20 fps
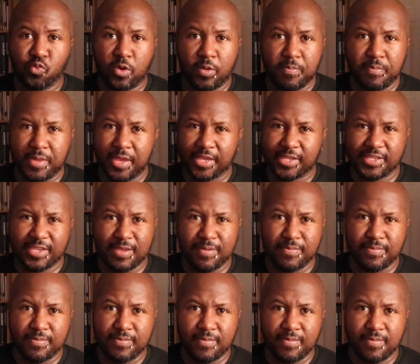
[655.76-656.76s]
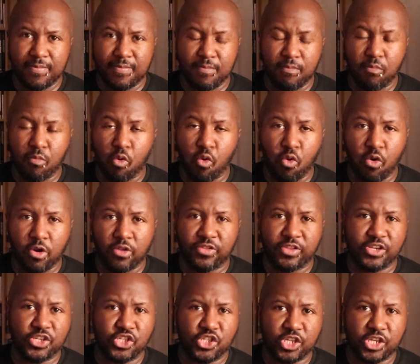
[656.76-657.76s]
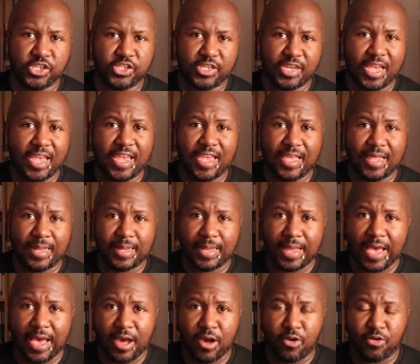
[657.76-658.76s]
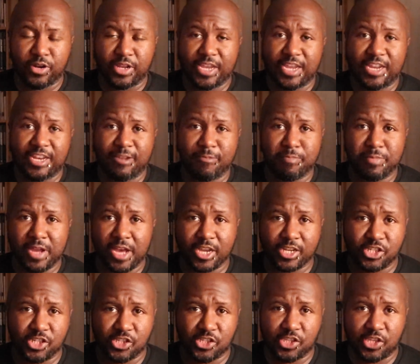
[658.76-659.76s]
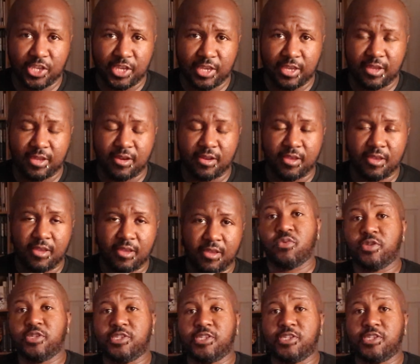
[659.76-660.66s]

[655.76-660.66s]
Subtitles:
what makes him more than just a loud and obnoxious kid. We